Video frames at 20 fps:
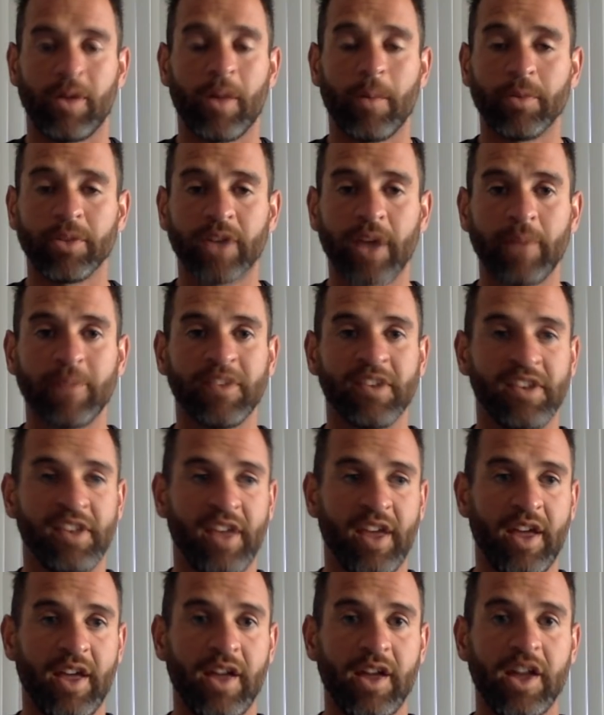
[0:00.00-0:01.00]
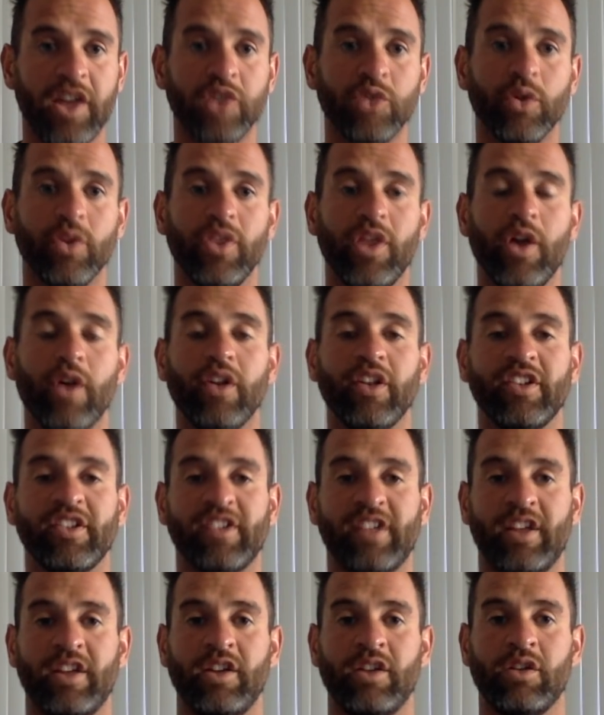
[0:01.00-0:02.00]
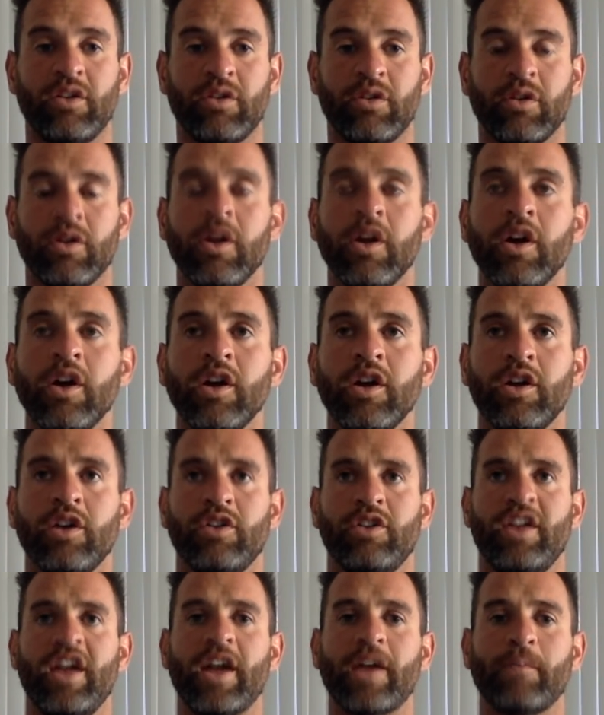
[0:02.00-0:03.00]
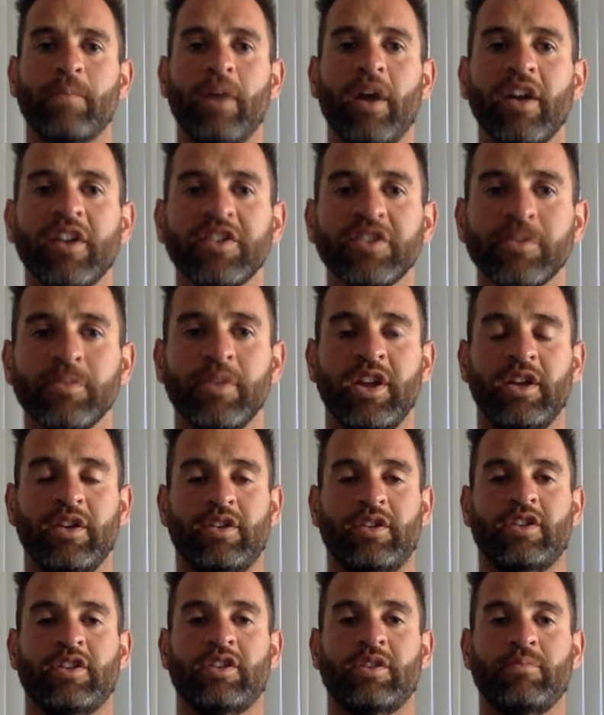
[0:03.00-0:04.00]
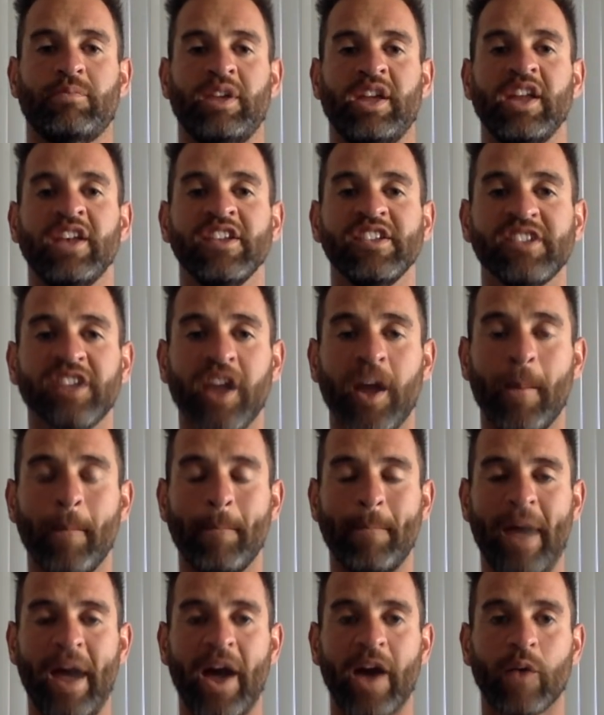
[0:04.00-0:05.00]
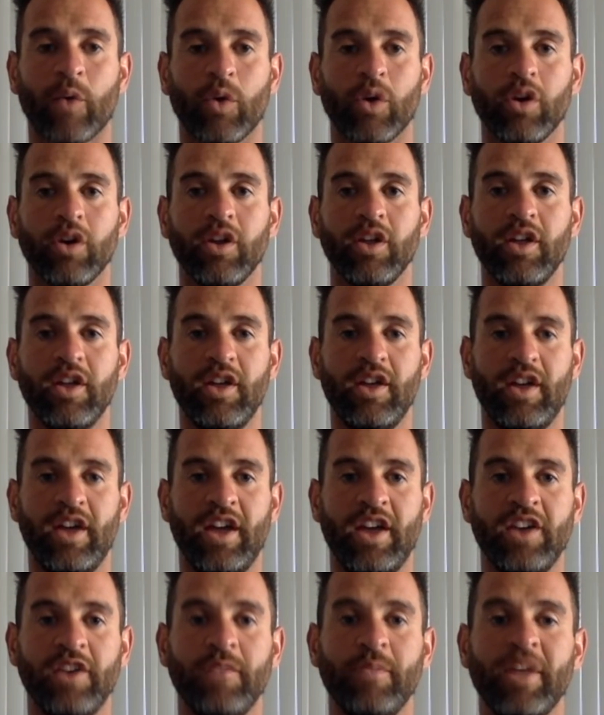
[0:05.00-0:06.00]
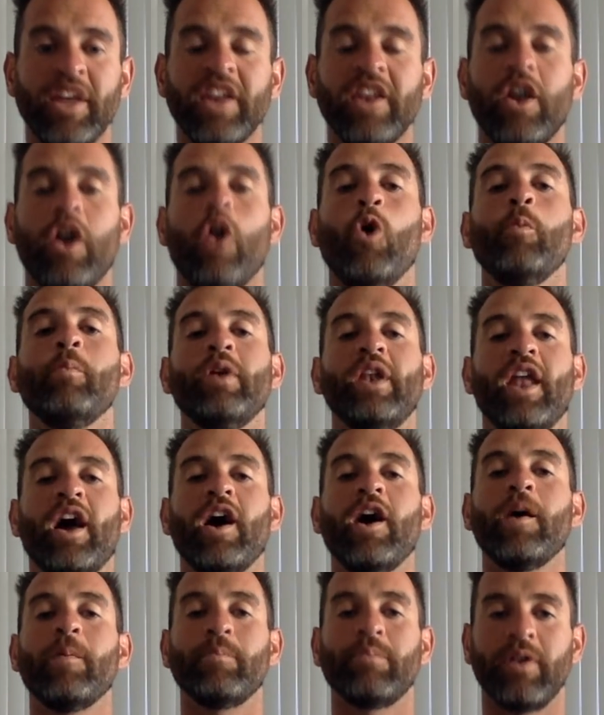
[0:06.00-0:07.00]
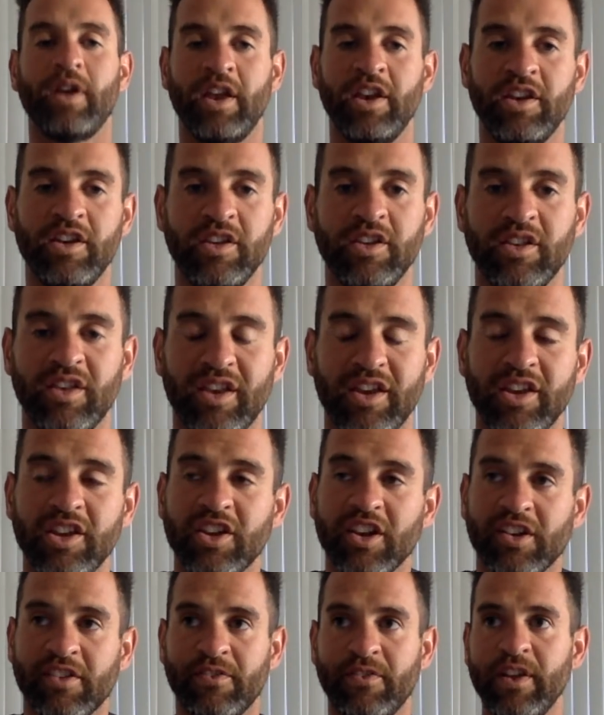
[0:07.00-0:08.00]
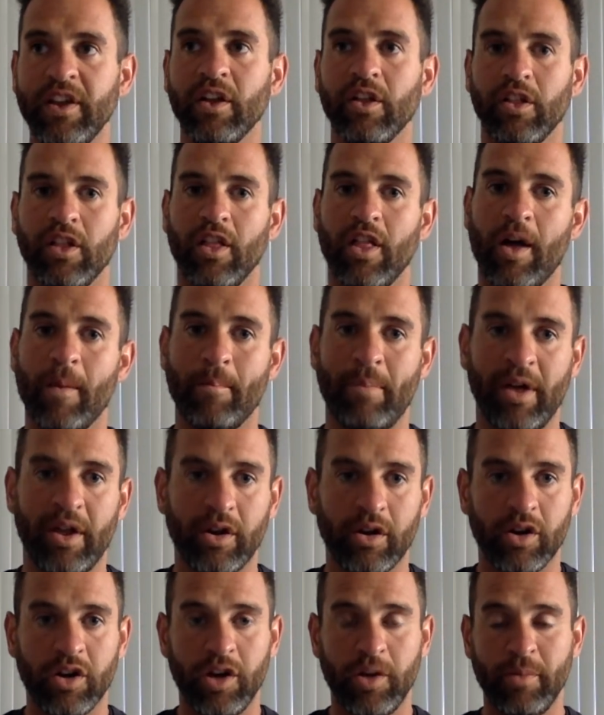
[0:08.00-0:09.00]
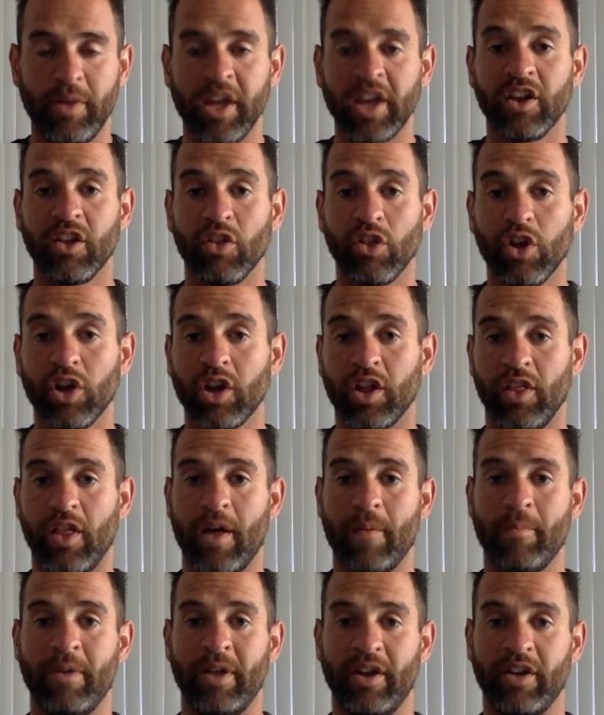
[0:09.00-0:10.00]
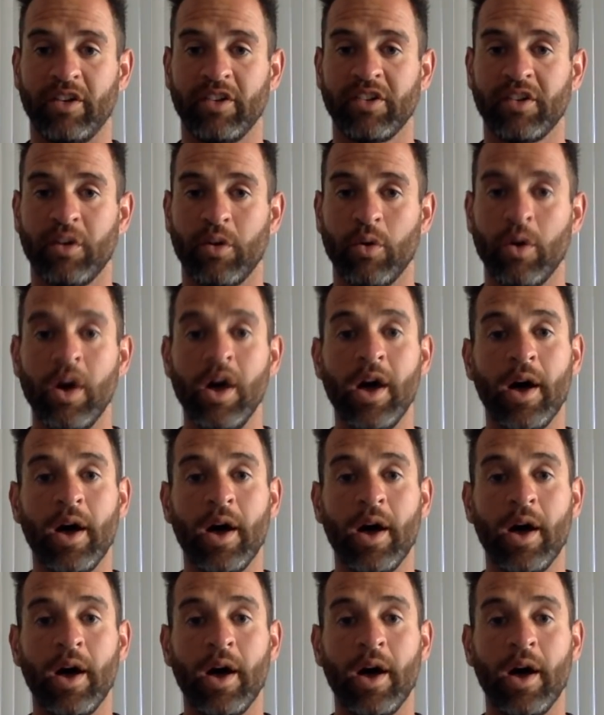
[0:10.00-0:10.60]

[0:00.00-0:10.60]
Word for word: a couple times a day, and you will notice that your, your neck posture begin, begins to come backward and you begin to open up and you just feel a lot better and you begin to look a lot better. So,